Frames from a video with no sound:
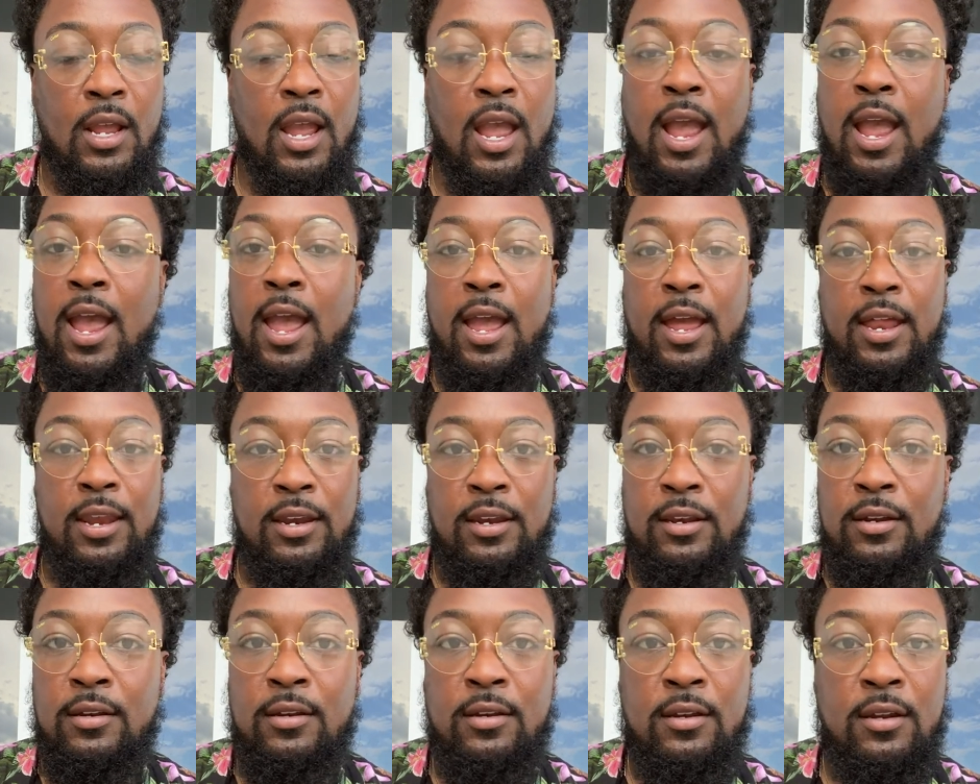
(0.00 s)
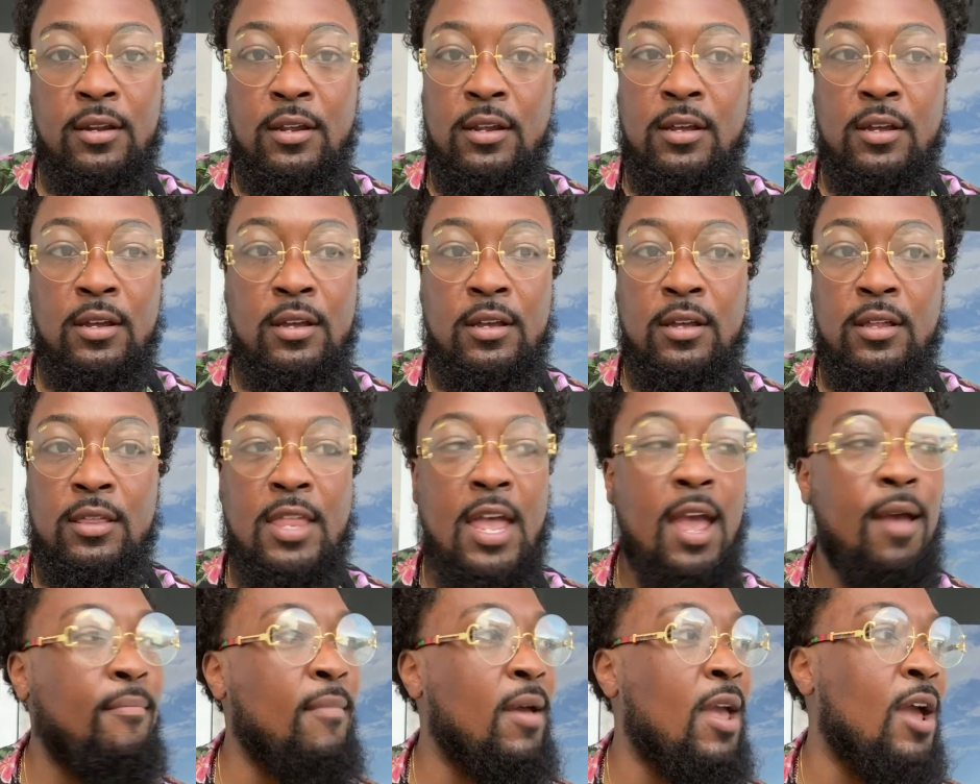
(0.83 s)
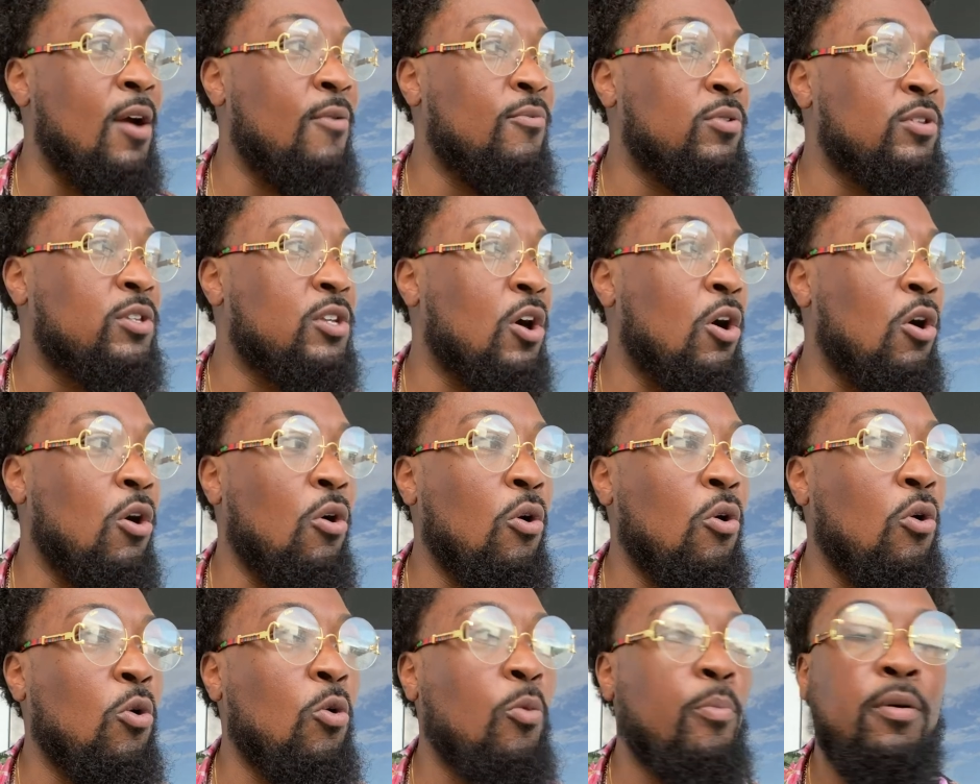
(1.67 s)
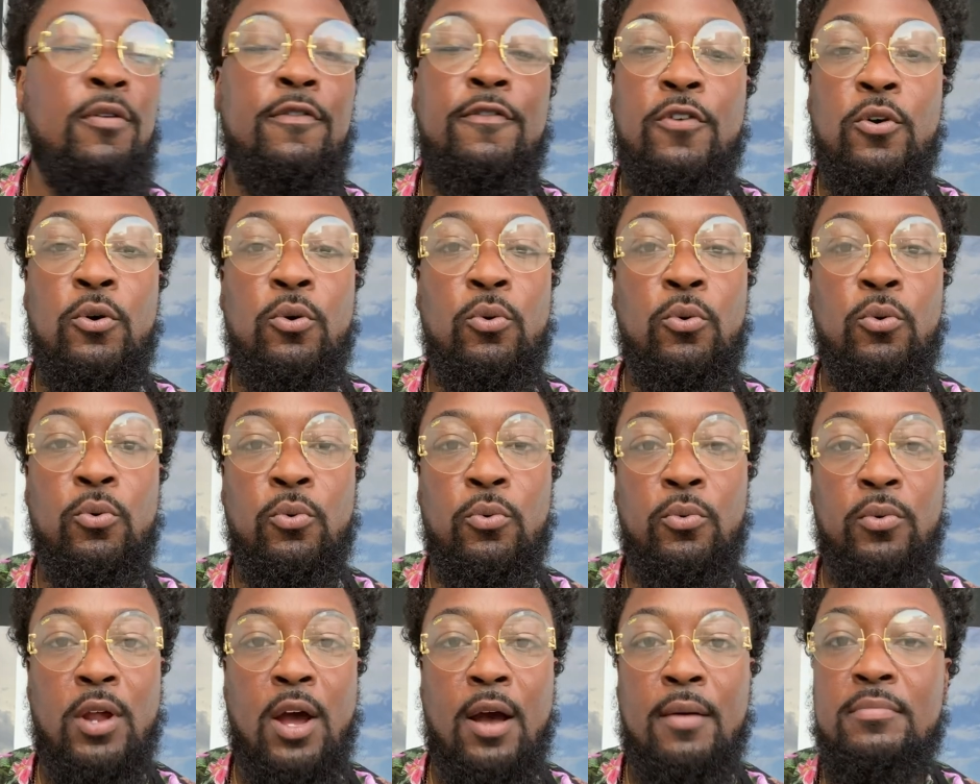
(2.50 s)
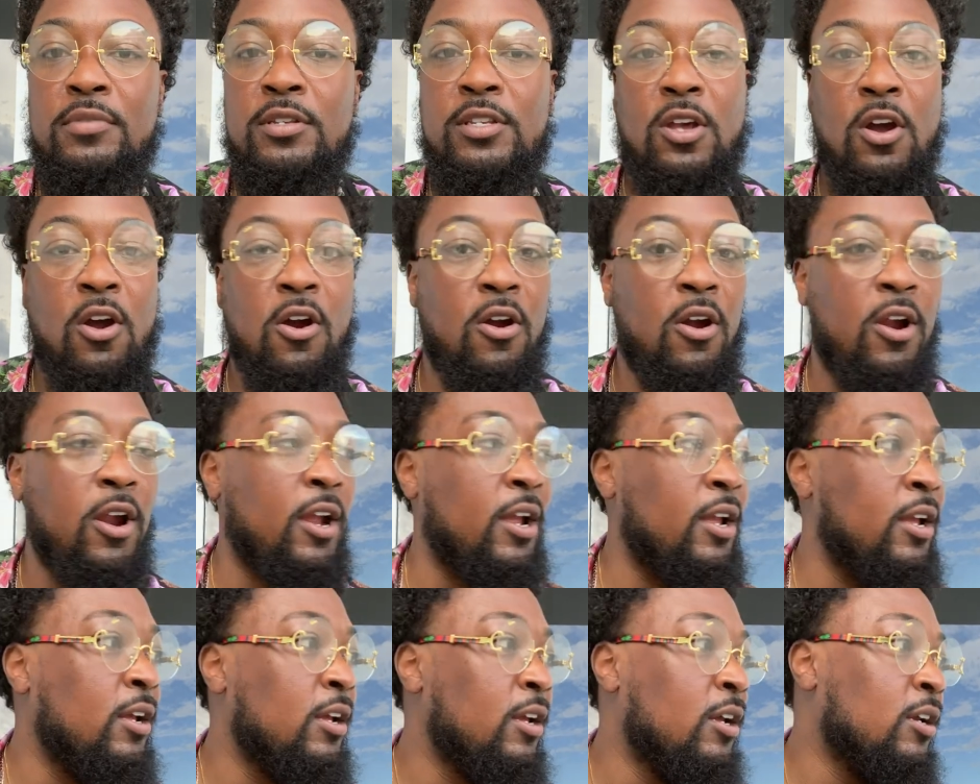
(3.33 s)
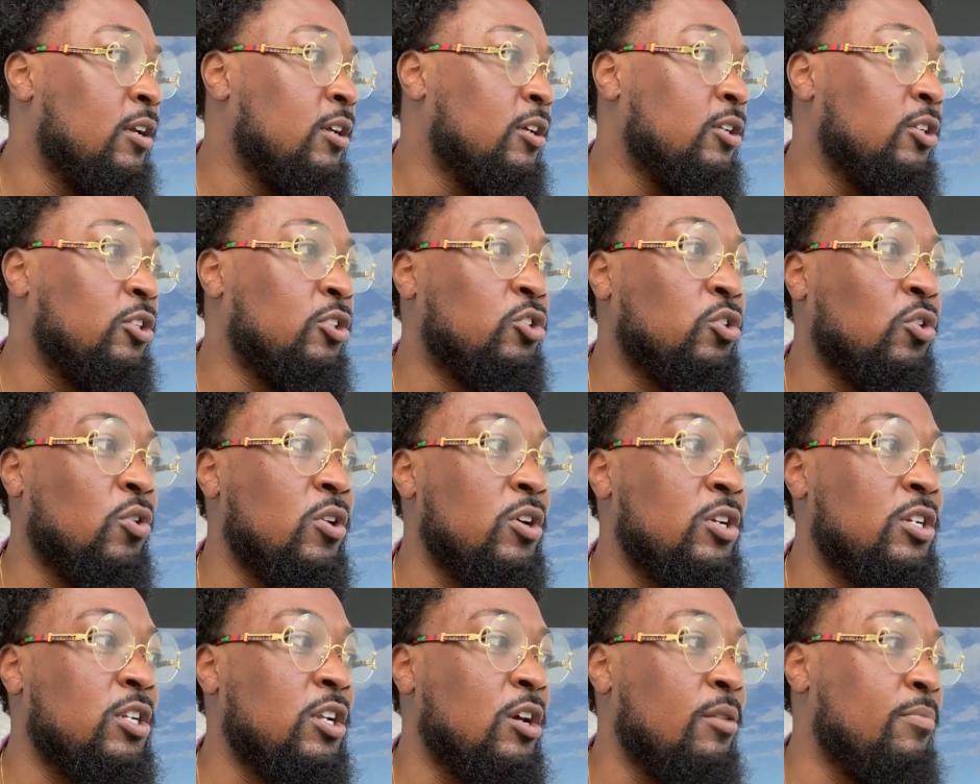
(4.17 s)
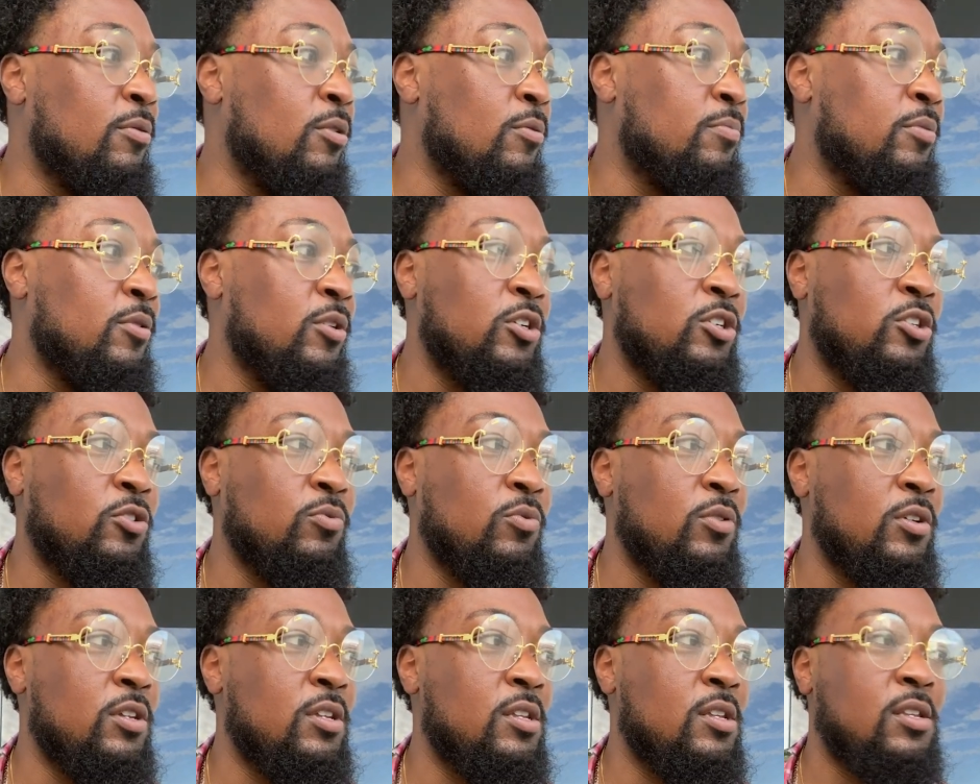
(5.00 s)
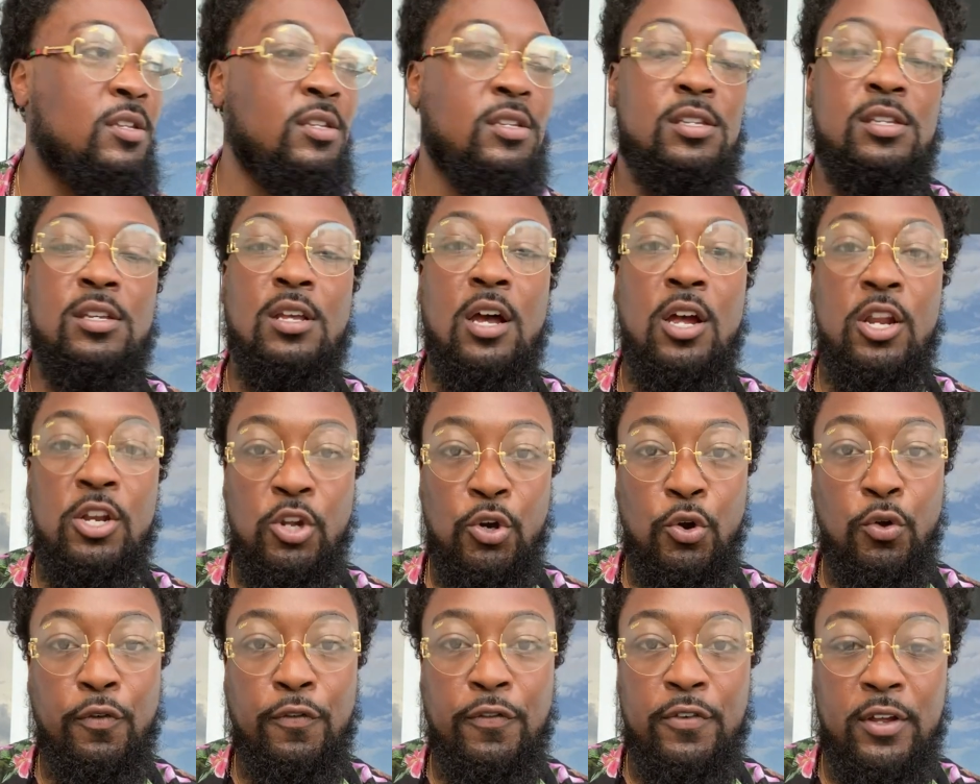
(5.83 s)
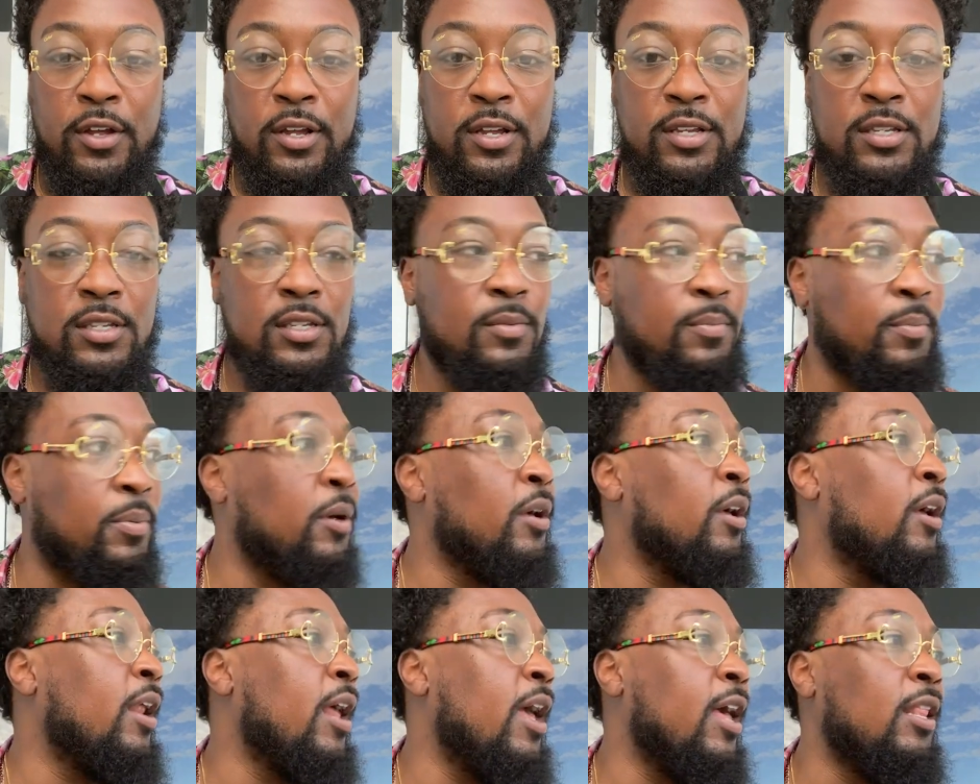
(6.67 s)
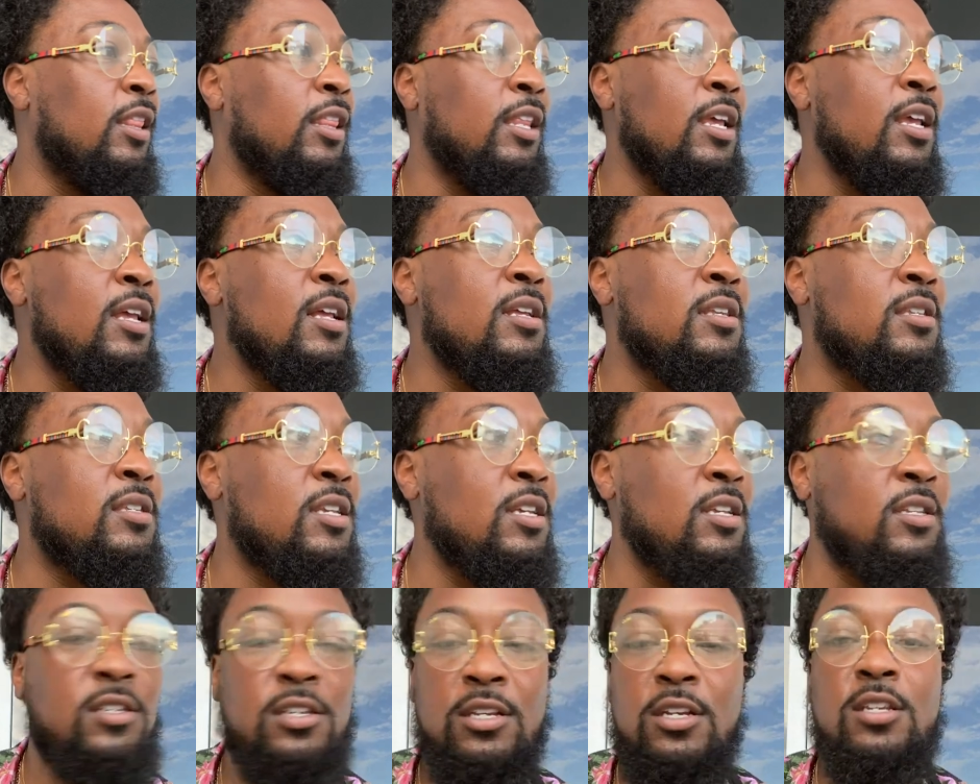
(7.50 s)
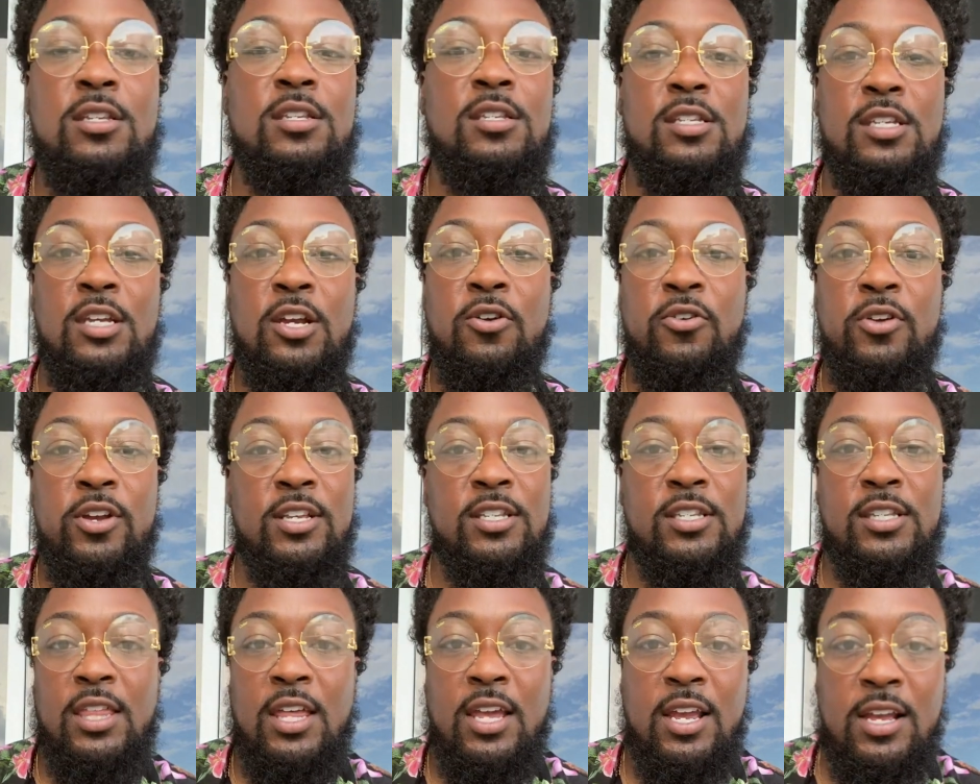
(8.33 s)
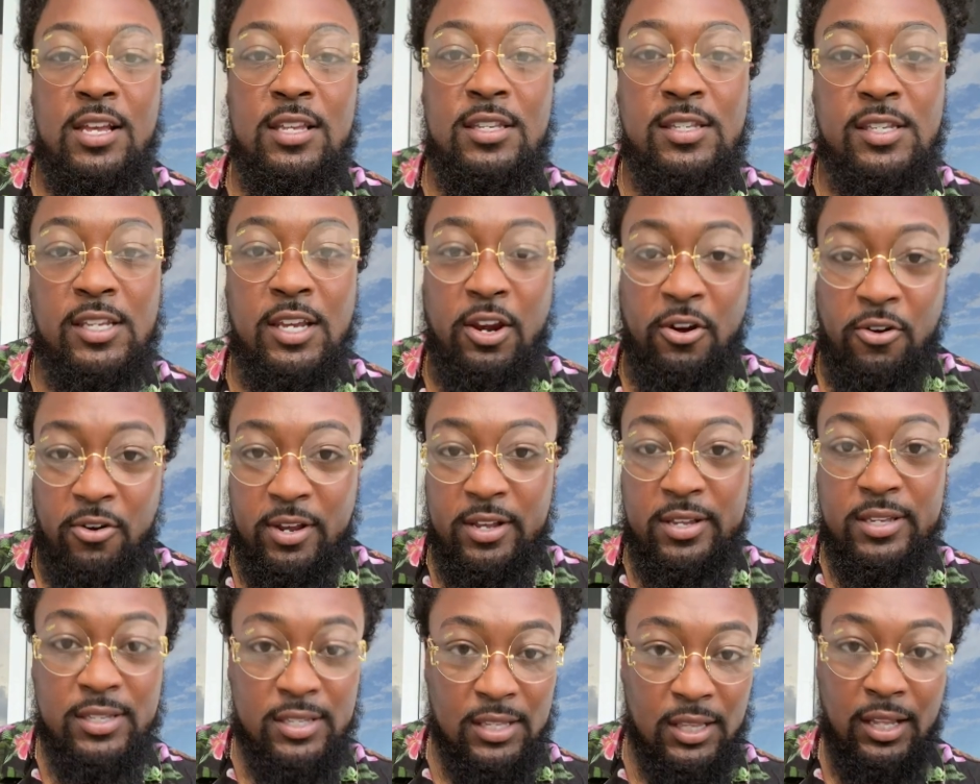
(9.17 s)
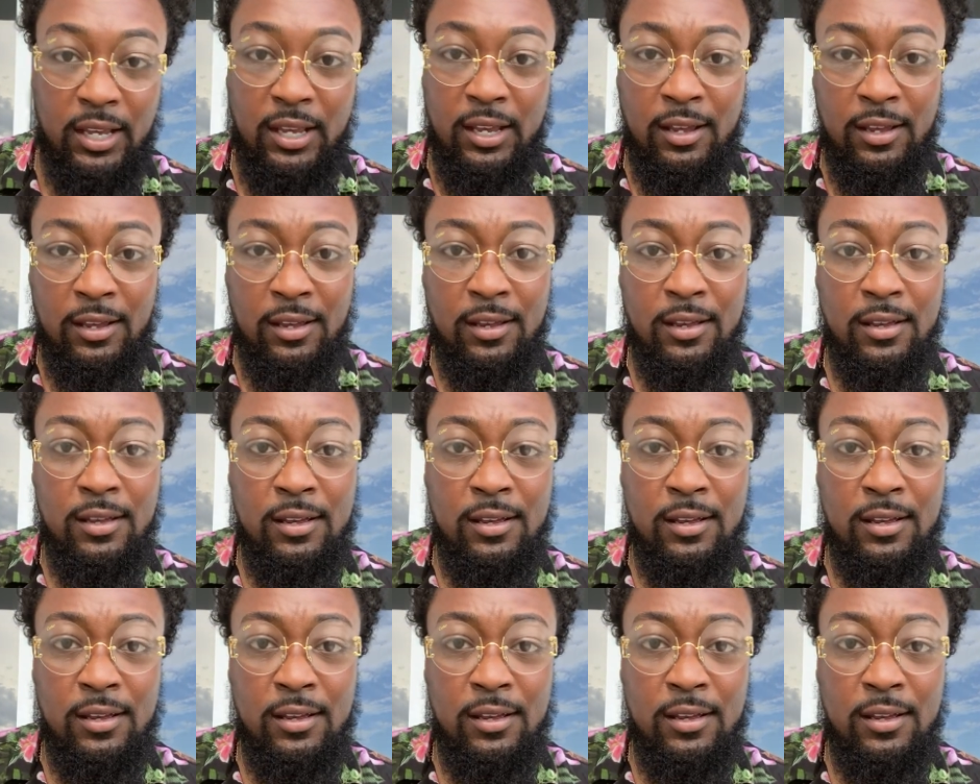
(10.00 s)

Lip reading: And that man was a whole buffoon. I'm sorry. George W. Bush was a doofus, but at least he took serious things seriously.